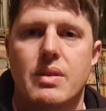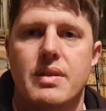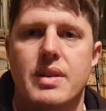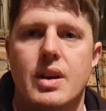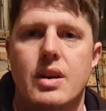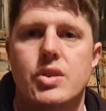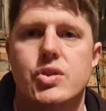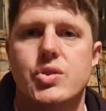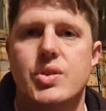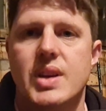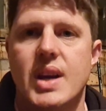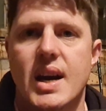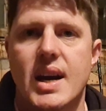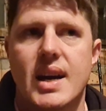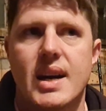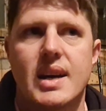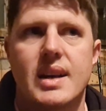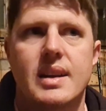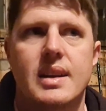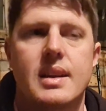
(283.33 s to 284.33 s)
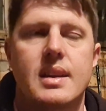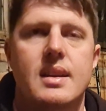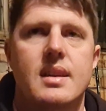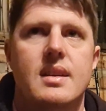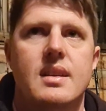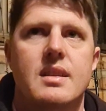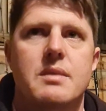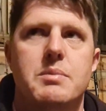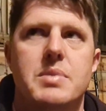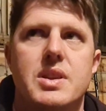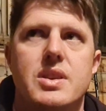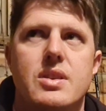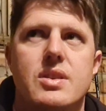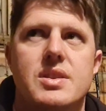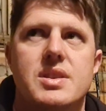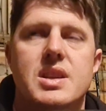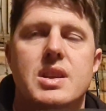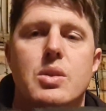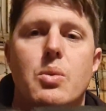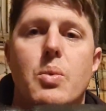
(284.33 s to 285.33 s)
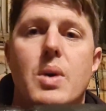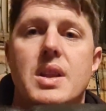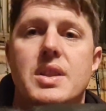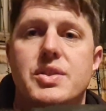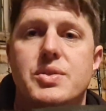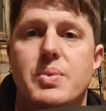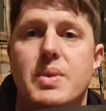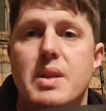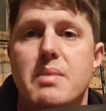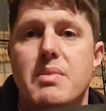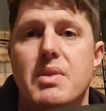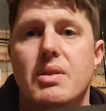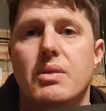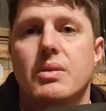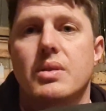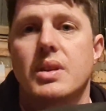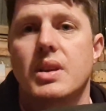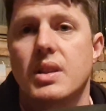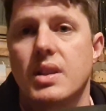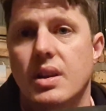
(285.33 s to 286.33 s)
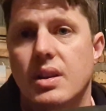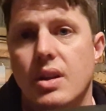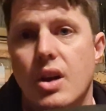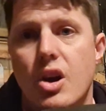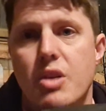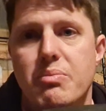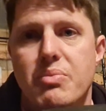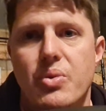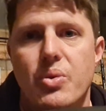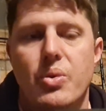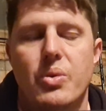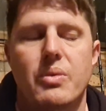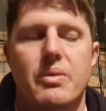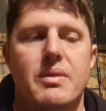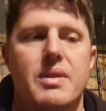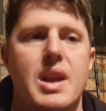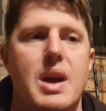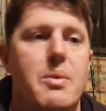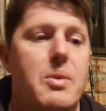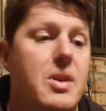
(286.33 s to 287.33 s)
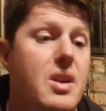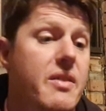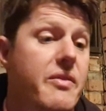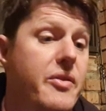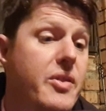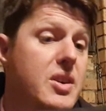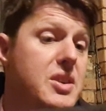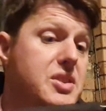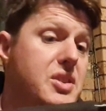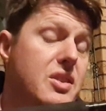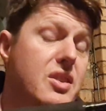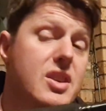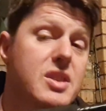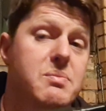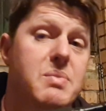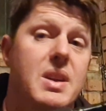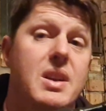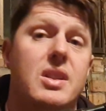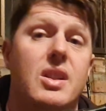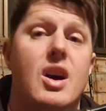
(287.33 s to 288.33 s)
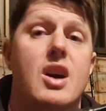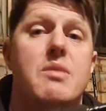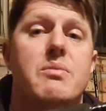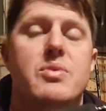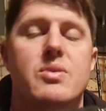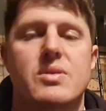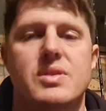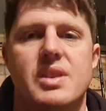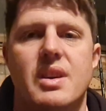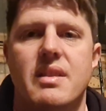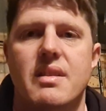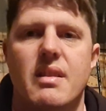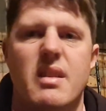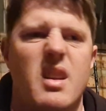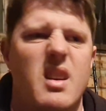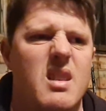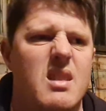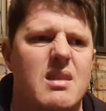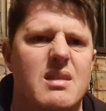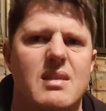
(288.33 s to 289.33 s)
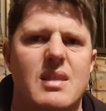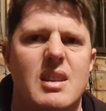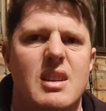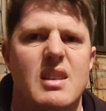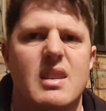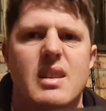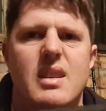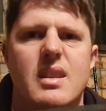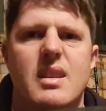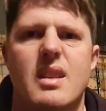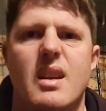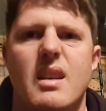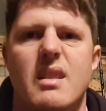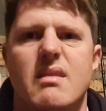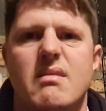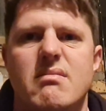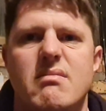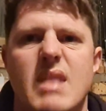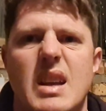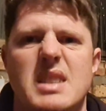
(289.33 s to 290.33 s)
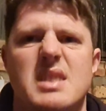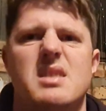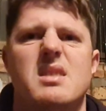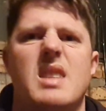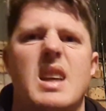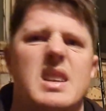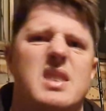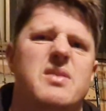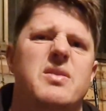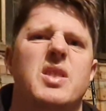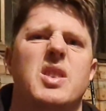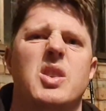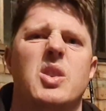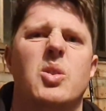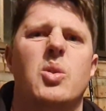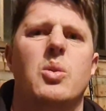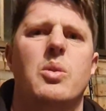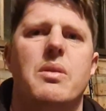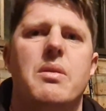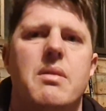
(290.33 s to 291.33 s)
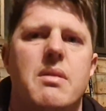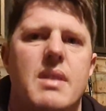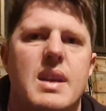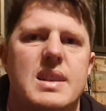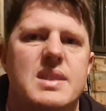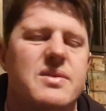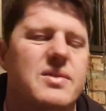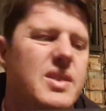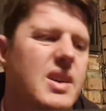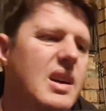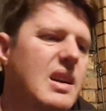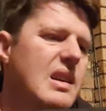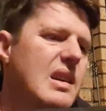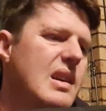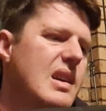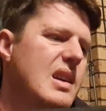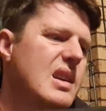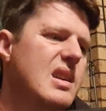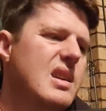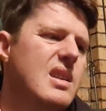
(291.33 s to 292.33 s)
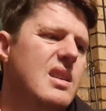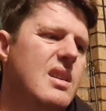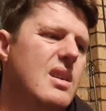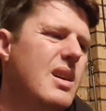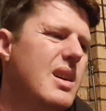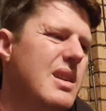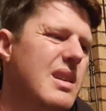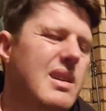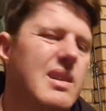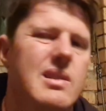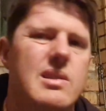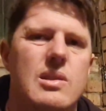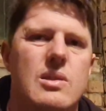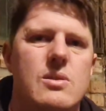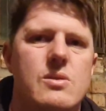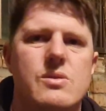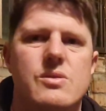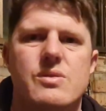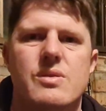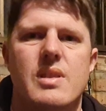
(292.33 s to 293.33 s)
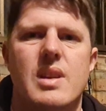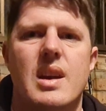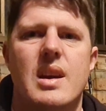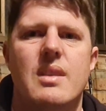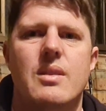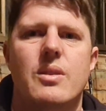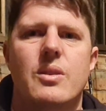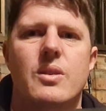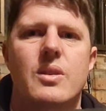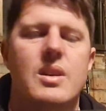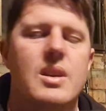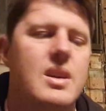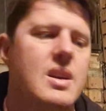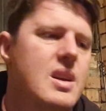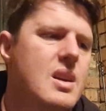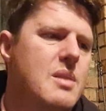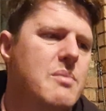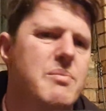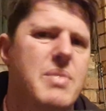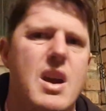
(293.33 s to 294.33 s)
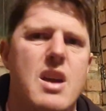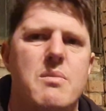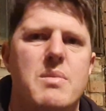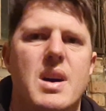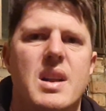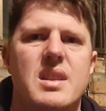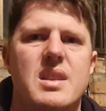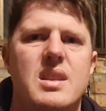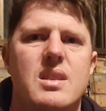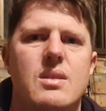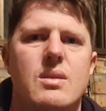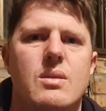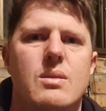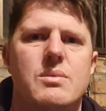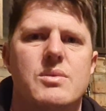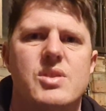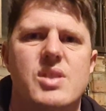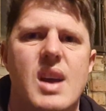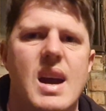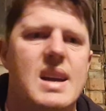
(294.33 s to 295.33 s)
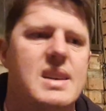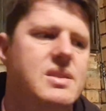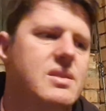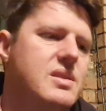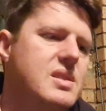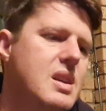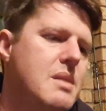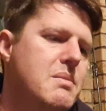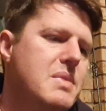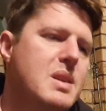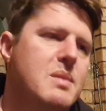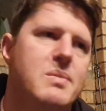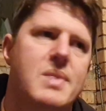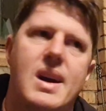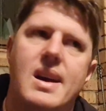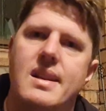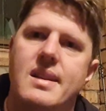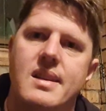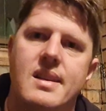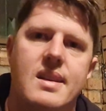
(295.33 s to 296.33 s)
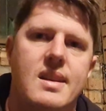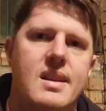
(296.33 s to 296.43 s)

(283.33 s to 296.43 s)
the Ultra Gar. Been using the 120mm in the clone prawn. Now, when I first saw those big clone prawns, I thought, that's for the north. That's for, I don't know, coral trout or barramundi or jacks or something. But